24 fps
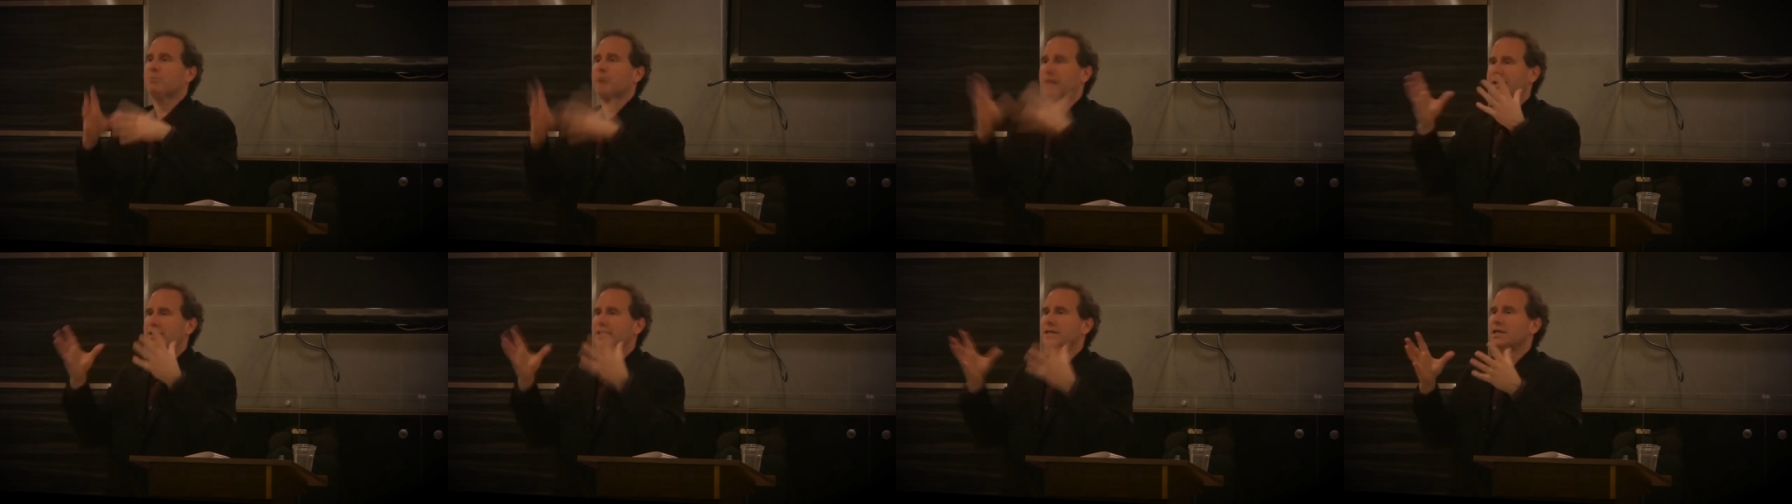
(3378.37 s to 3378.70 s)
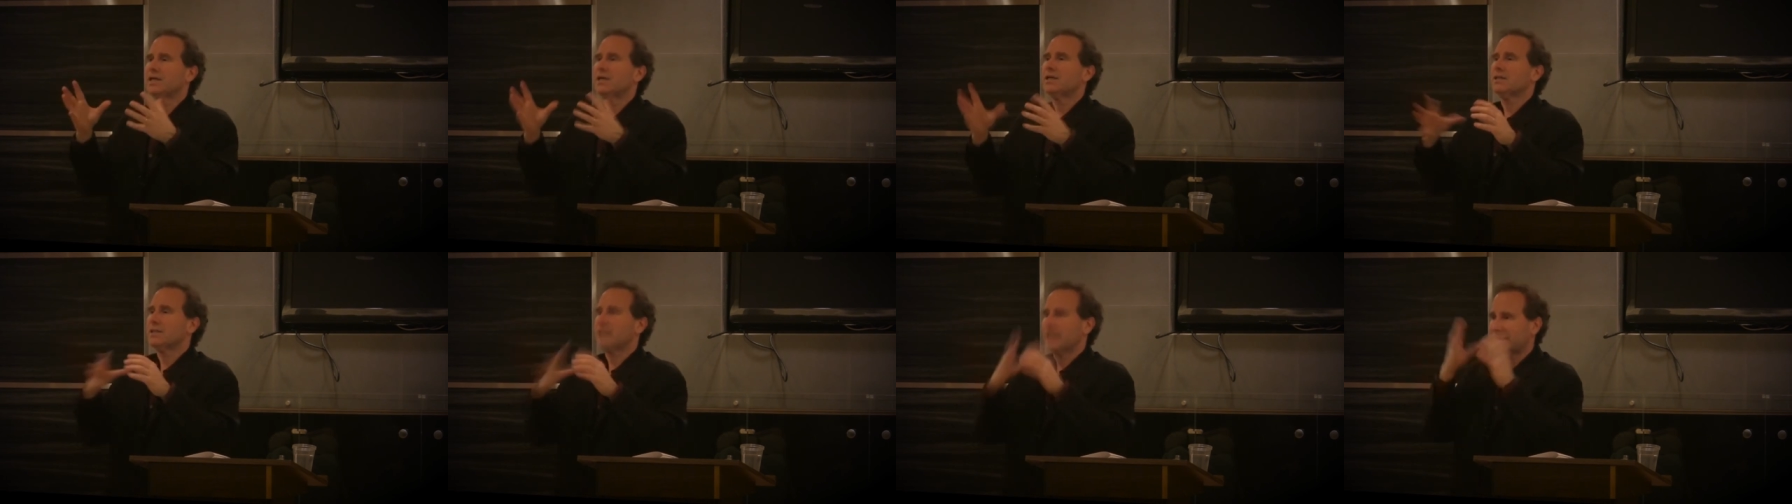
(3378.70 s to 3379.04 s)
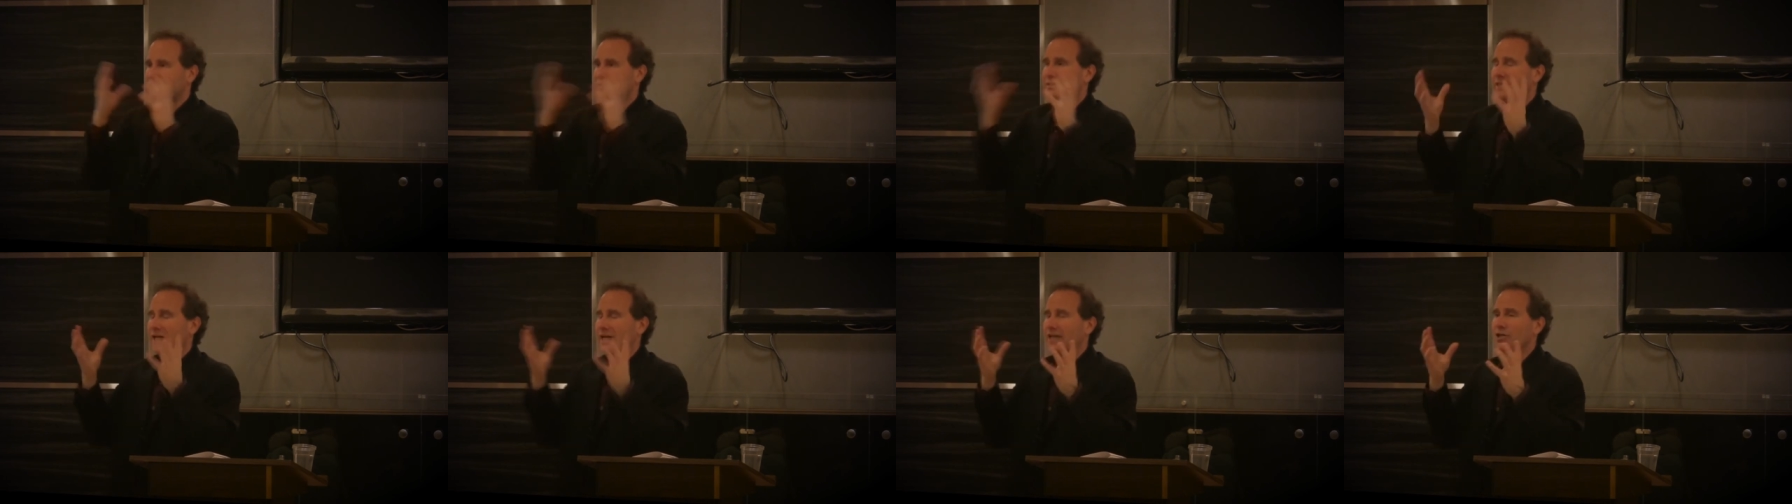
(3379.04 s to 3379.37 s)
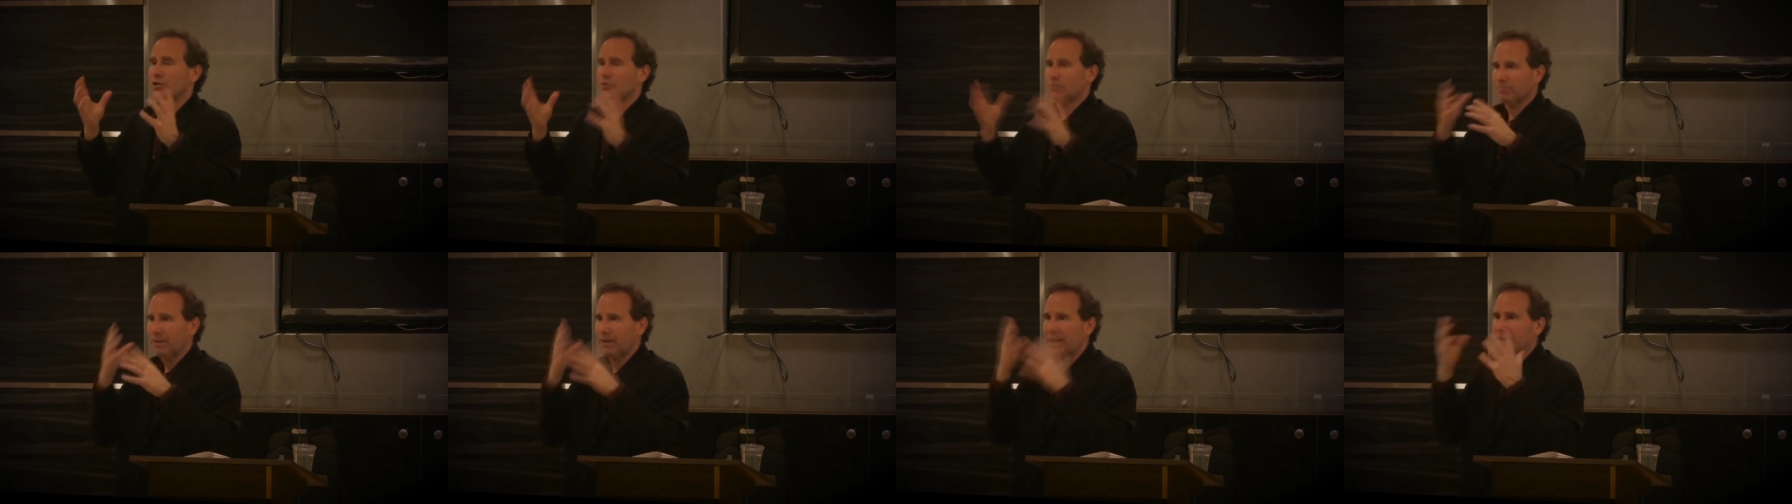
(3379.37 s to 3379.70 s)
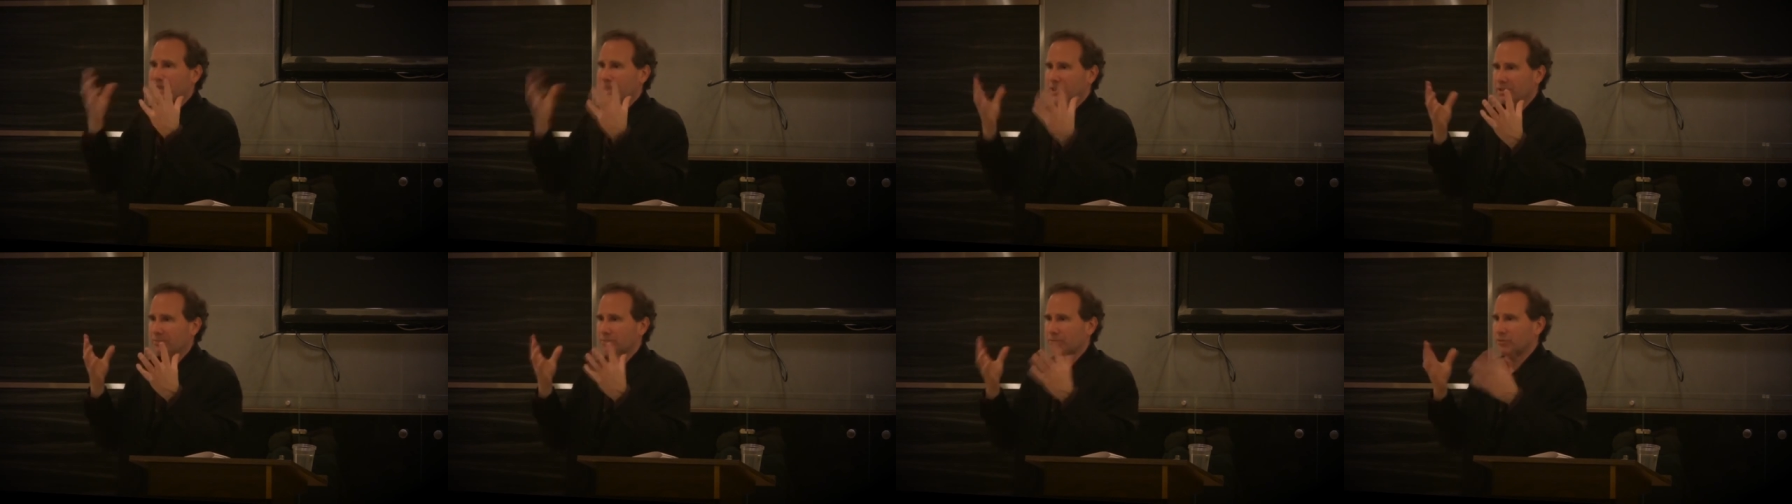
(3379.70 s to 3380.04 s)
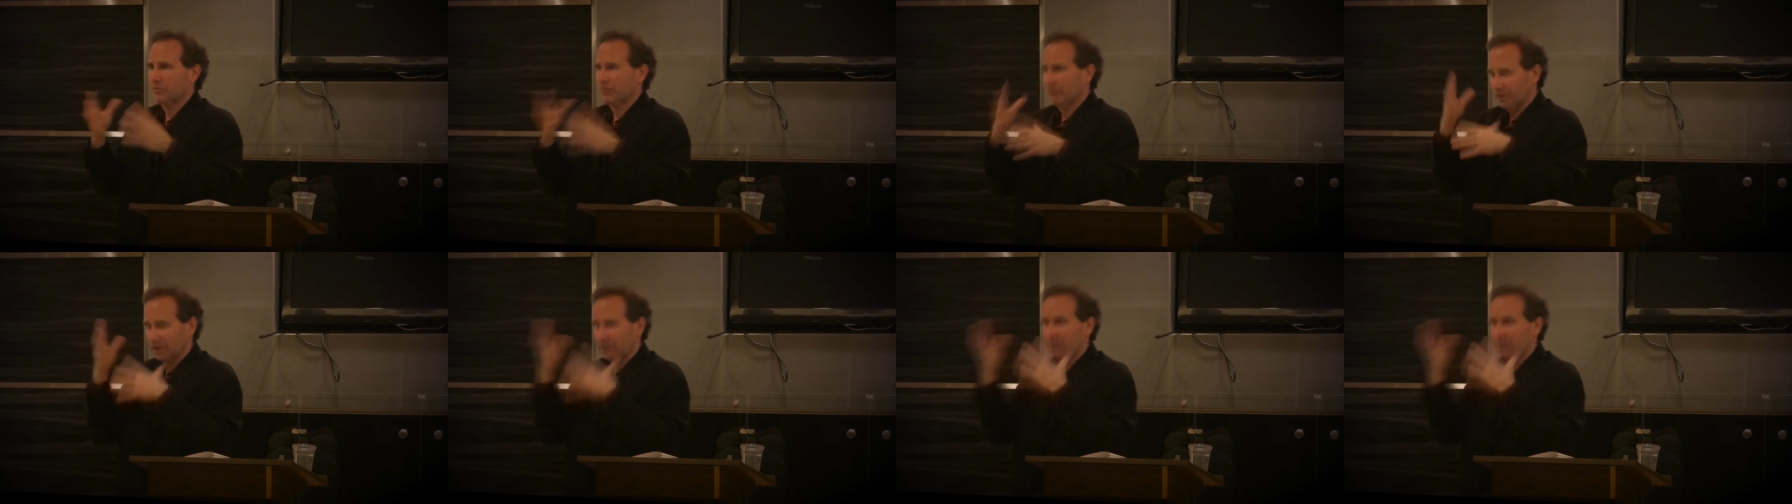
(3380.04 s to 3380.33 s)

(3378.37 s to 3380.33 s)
But let's say you're making a movie